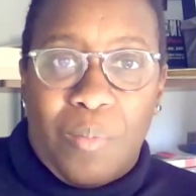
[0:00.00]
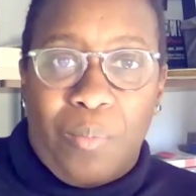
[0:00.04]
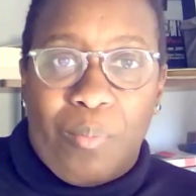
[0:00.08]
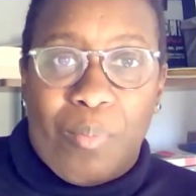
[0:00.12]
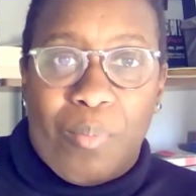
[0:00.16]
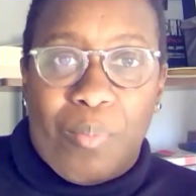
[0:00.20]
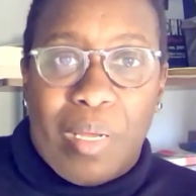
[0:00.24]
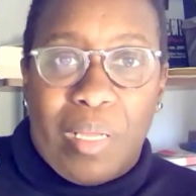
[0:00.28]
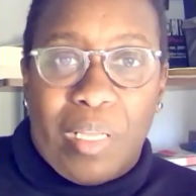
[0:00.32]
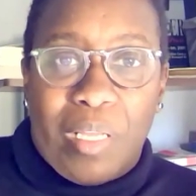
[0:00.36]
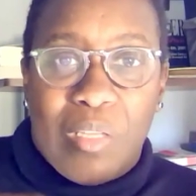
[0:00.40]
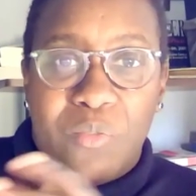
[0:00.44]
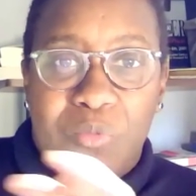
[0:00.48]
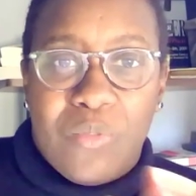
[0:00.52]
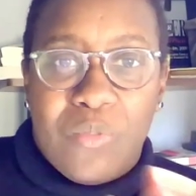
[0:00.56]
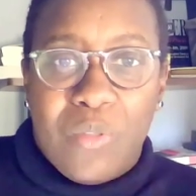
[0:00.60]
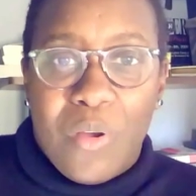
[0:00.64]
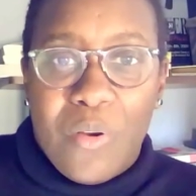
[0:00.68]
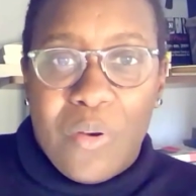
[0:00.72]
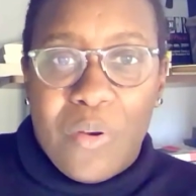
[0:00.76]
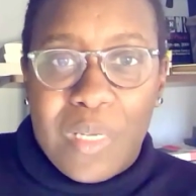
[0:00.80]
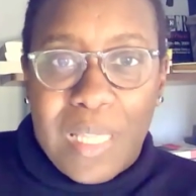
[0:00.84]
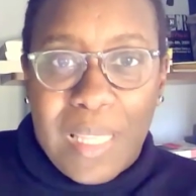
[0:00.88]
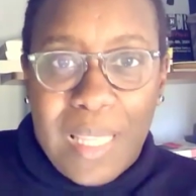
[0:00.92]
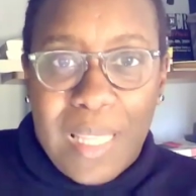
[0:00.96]
but you've
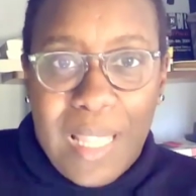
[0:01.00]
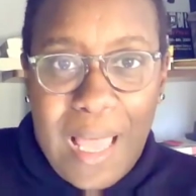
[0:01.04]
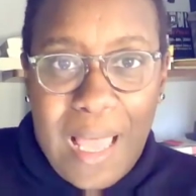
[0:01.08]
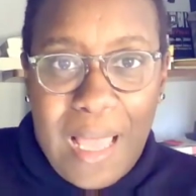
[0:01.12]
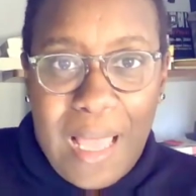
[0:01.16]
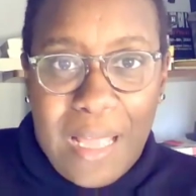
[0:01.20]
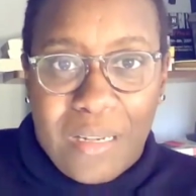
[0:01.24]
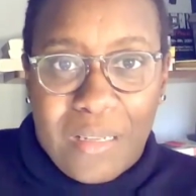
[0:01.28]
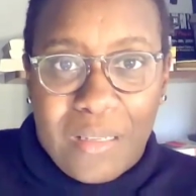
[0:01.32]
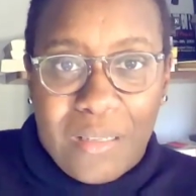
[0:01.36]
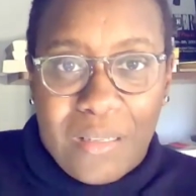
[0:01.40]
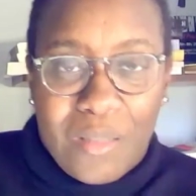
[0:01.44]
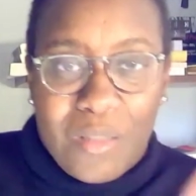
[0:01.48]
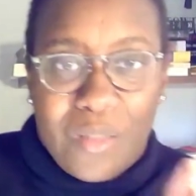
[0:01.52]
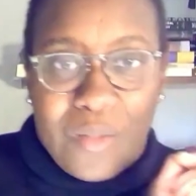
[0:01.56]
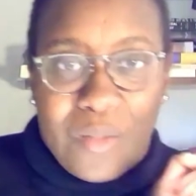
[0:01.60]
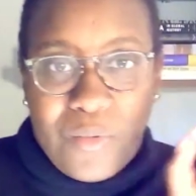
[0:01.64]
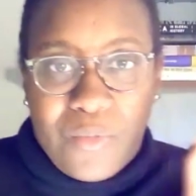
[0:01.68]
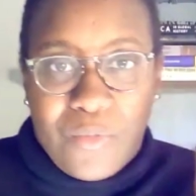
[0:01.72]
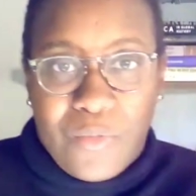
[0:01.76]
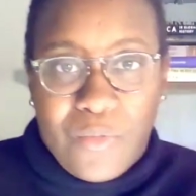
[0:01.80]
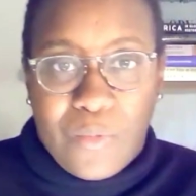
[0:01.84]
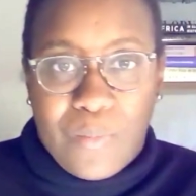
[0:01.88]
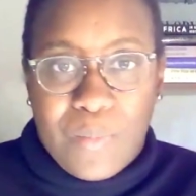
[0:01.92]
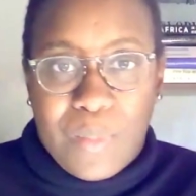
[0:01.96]
learned a lot
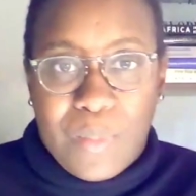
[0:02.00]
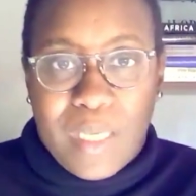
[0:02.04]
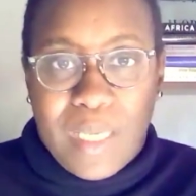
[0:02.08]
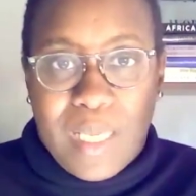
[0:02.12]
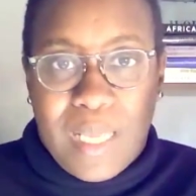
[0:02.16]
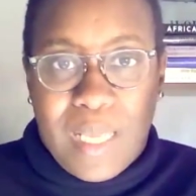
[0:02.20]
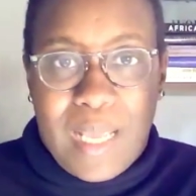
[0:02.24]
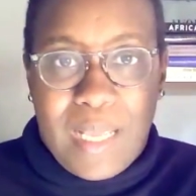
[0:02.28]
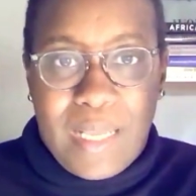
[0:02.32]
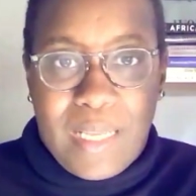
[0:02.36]
from looking